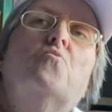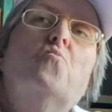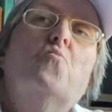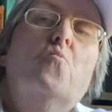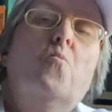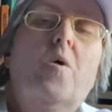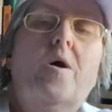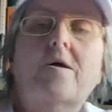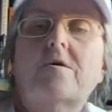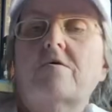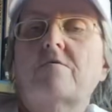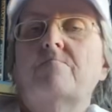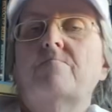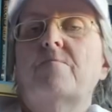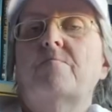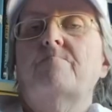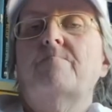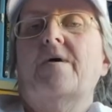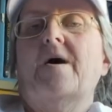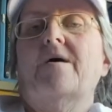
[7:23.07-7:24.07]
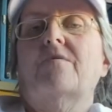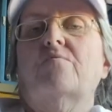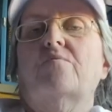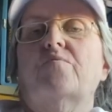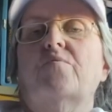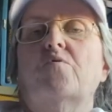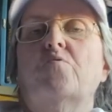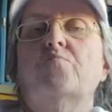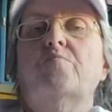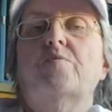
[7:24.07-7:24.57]
welcome them back
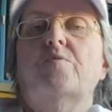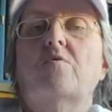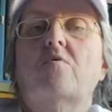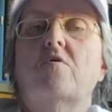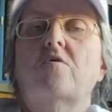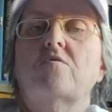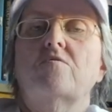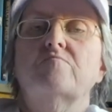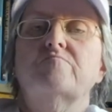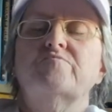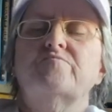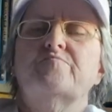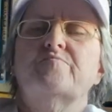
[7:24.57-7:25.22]
with open arms,